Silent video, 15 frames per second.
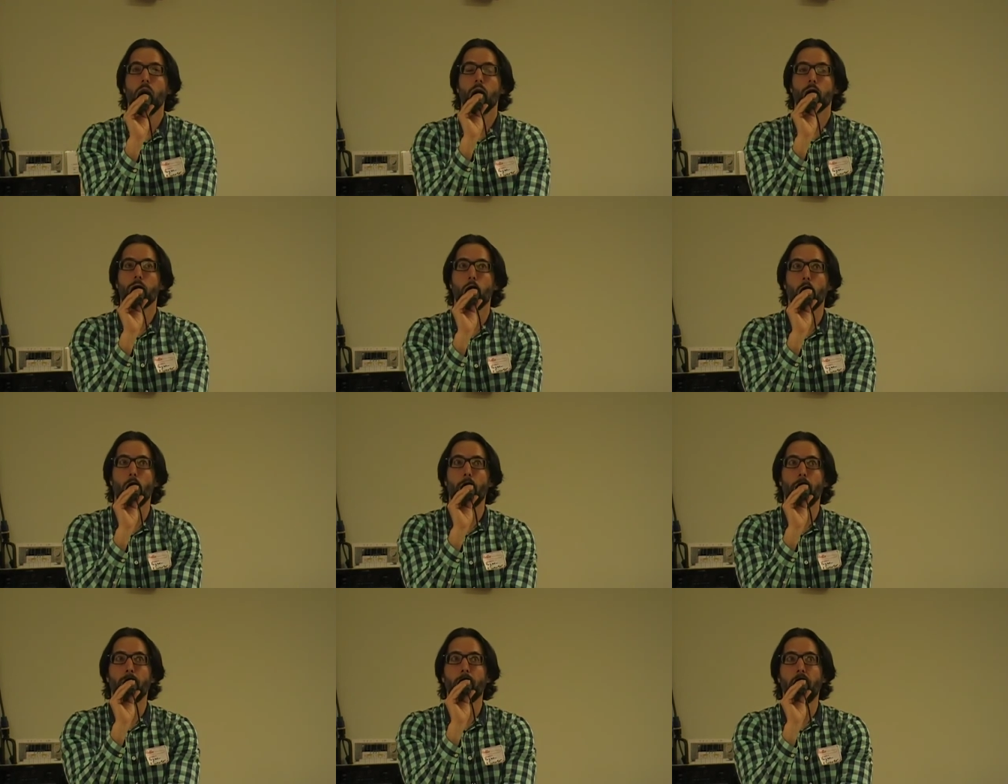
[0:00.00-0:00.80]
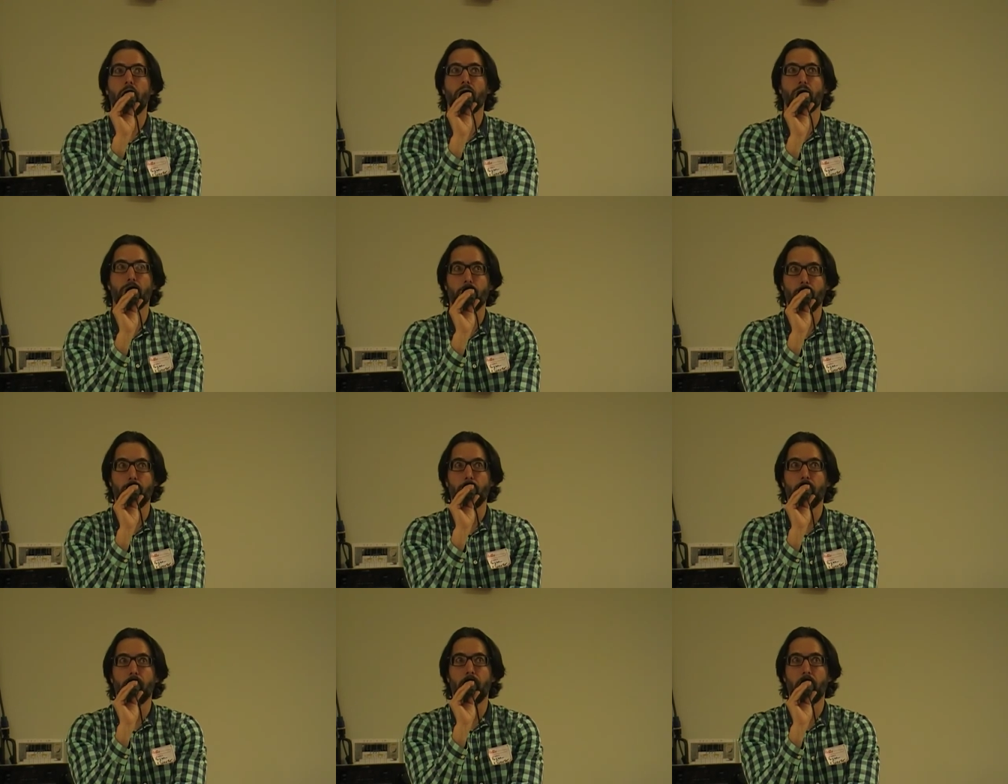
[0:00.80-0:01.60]
So if
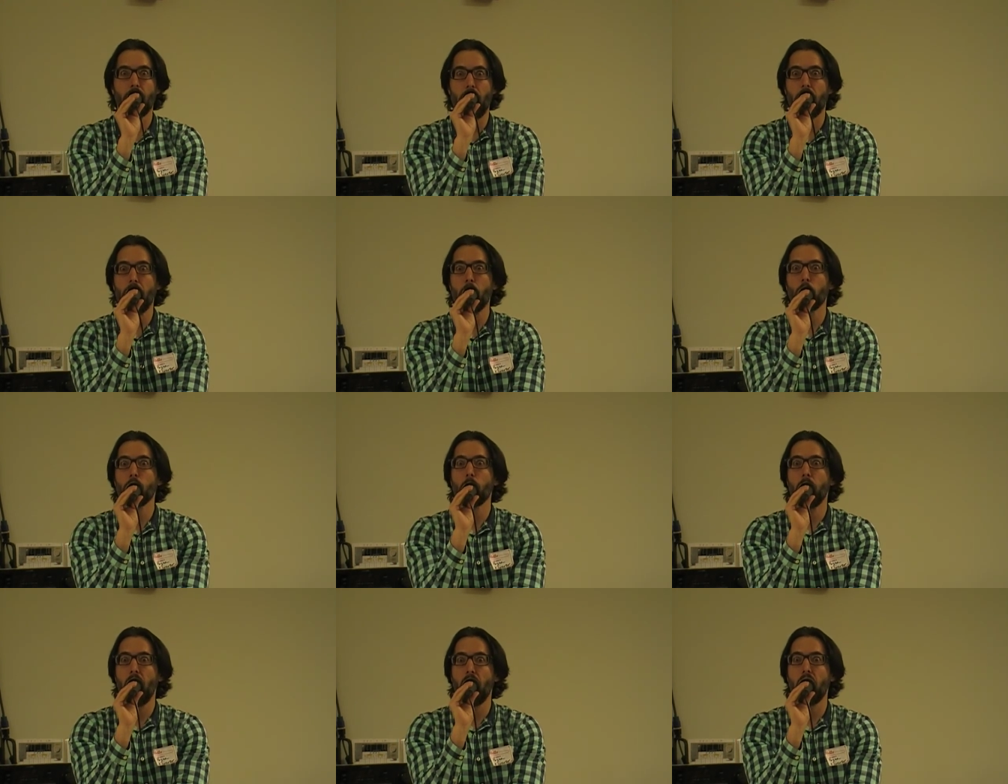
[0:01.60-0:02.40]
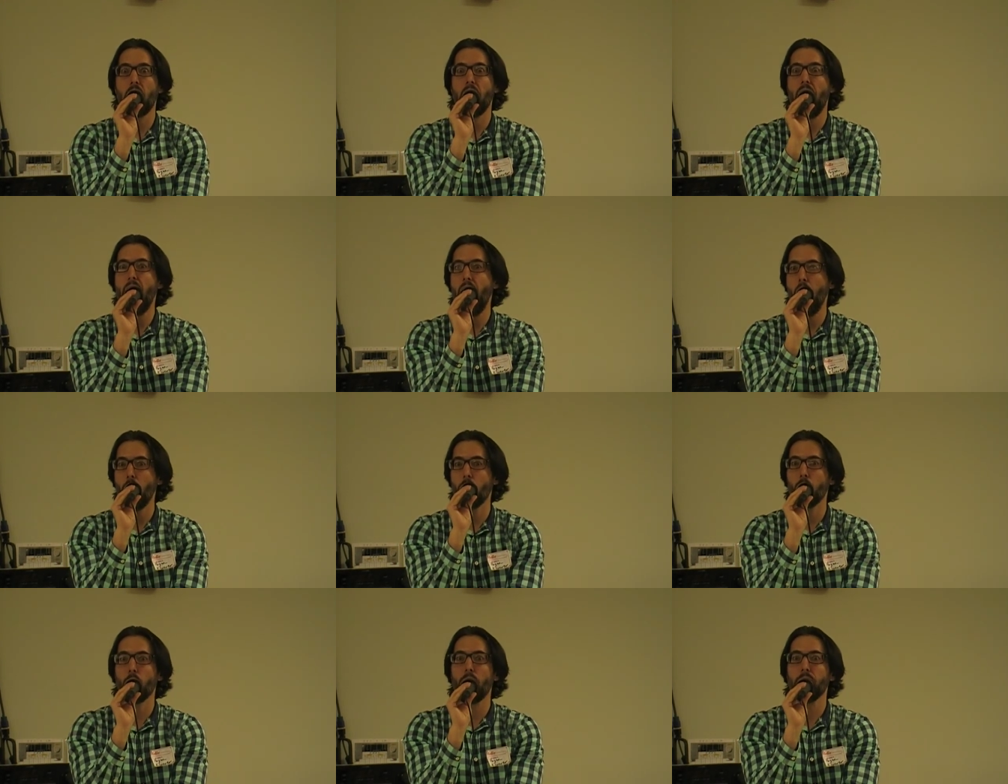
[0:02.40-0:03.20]
a lot of that will depend on how
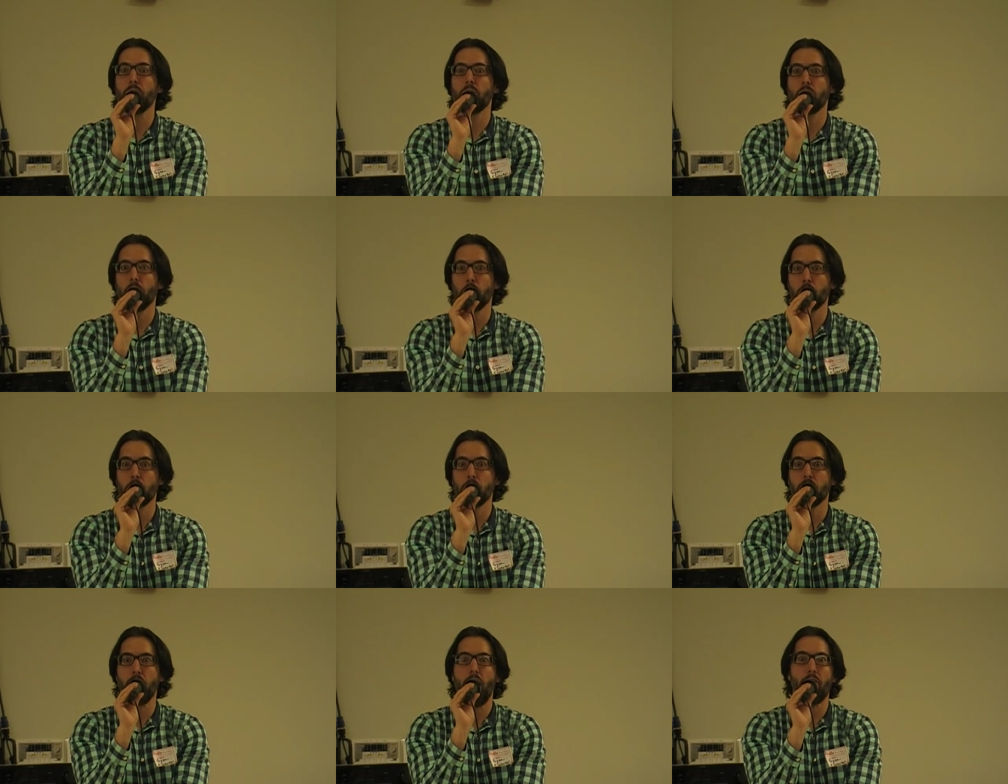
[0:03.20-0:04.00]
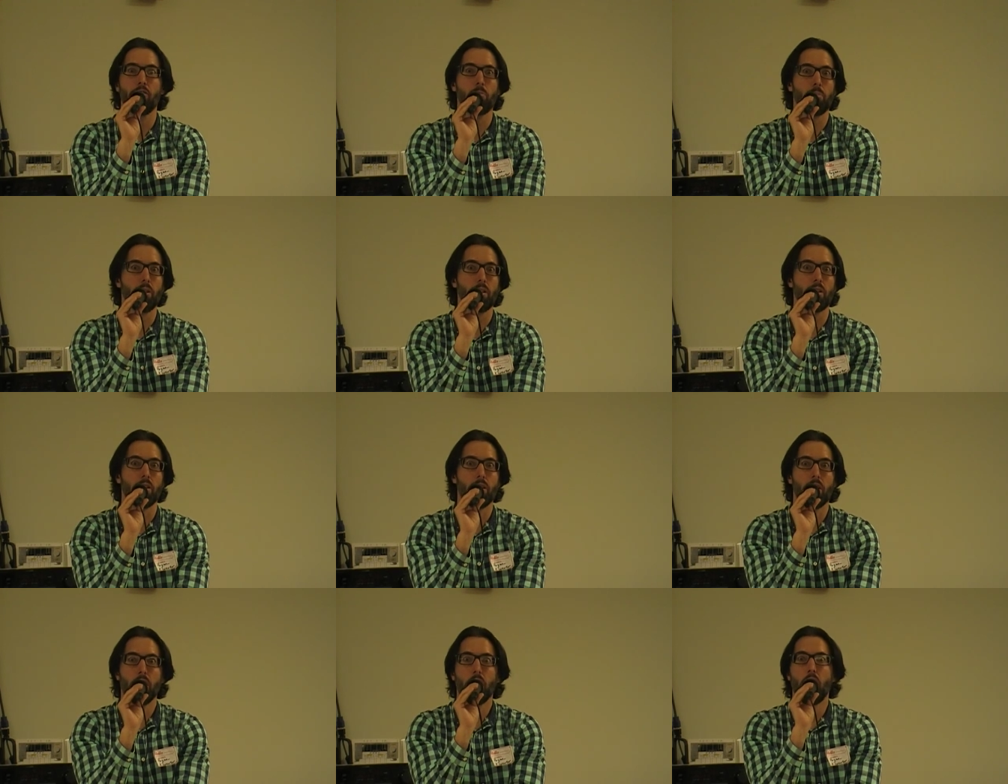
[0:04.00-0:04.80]
the regulations have to be
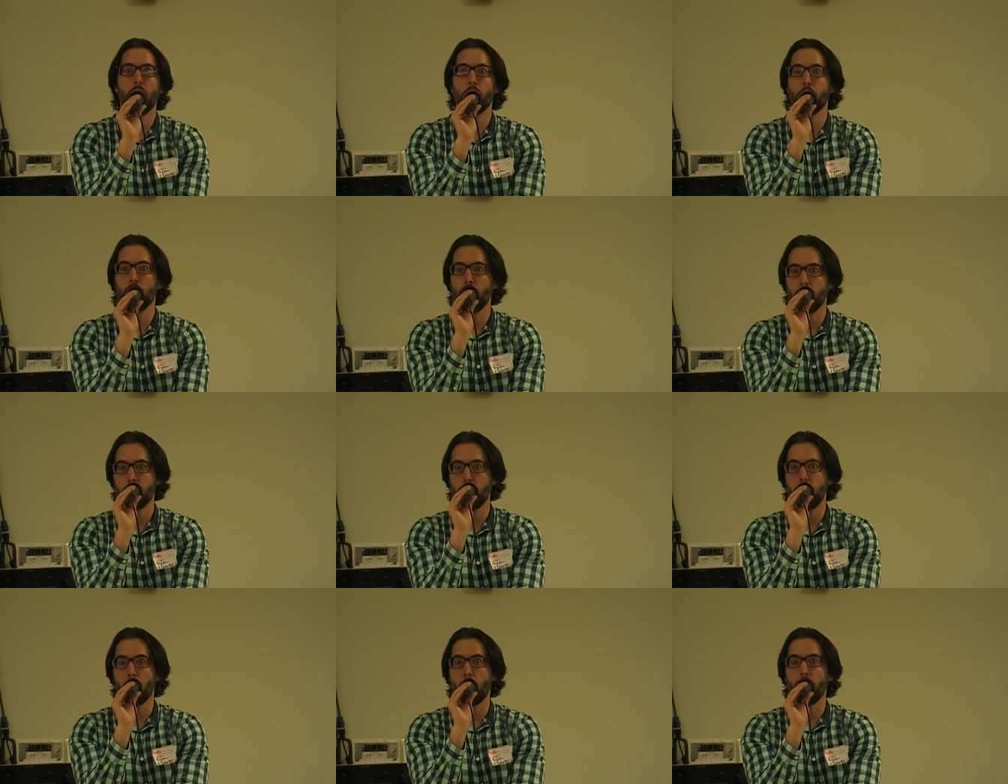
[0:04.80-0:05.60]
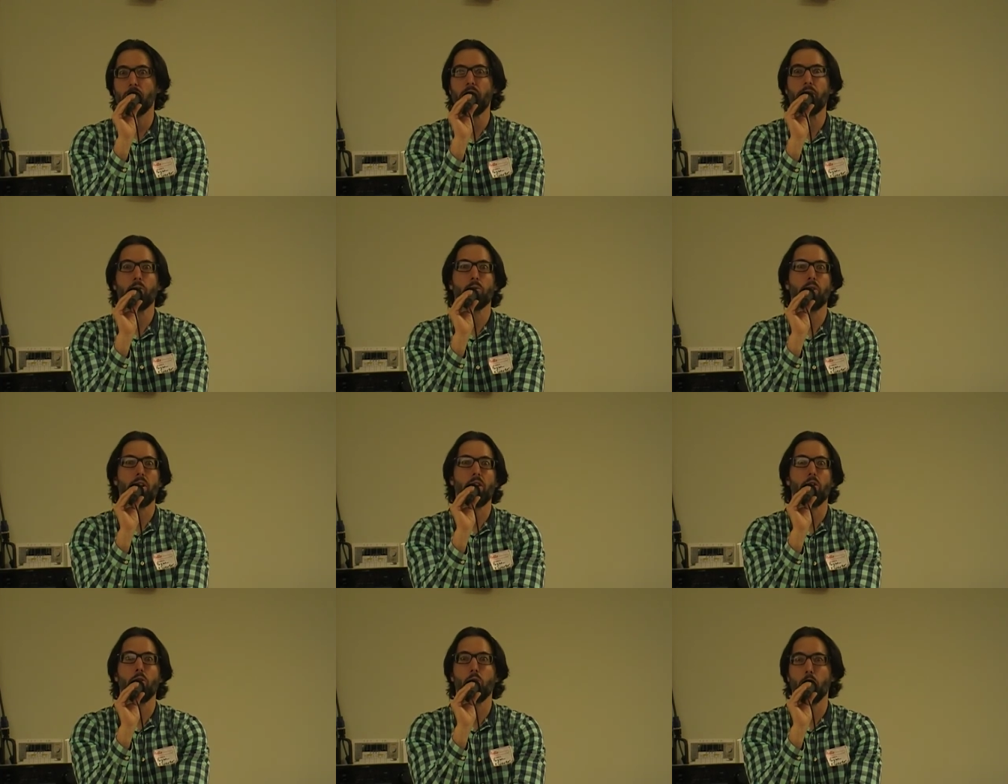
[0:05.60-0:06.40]
adjusted or if they create
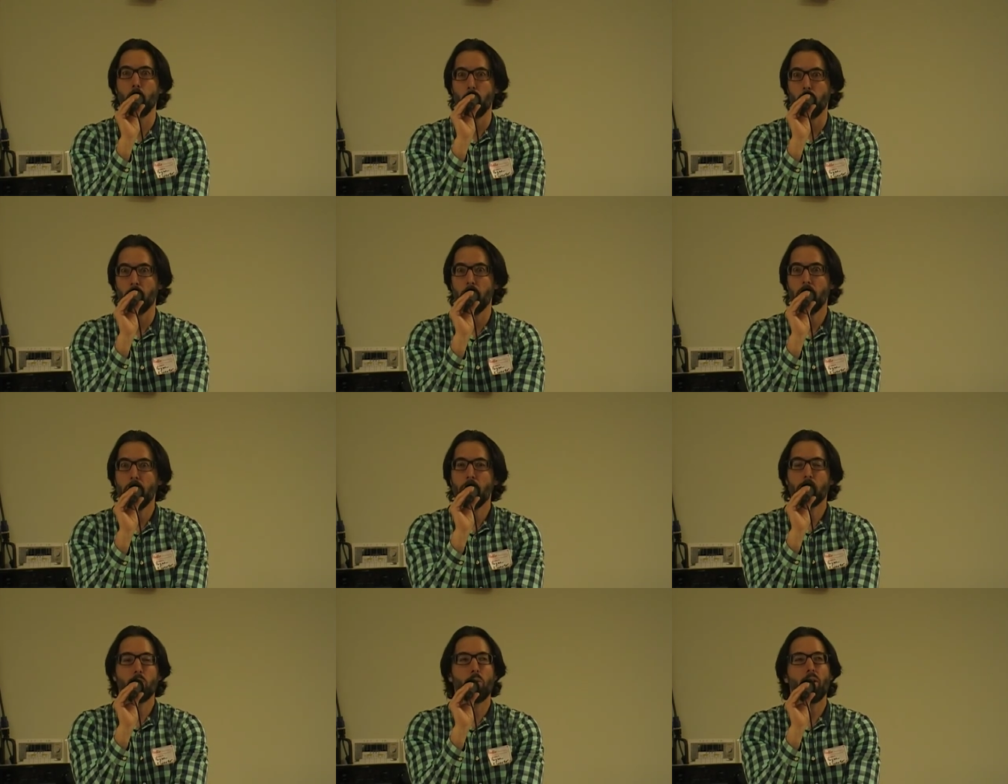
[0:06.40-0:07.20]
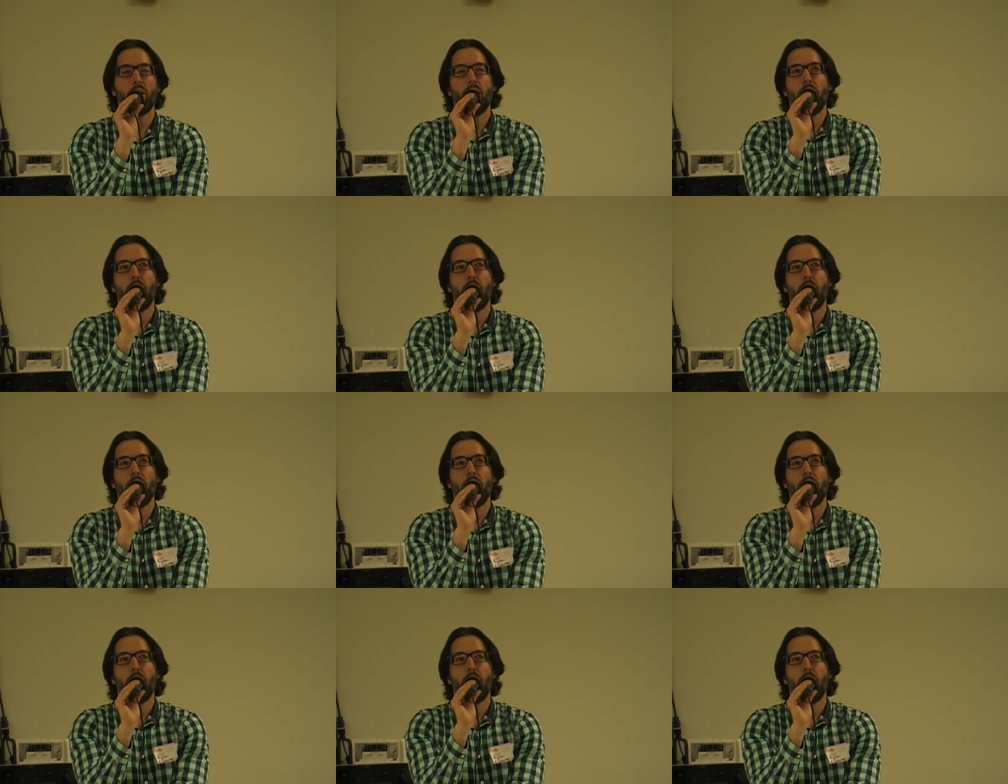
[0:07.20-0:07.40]
new. So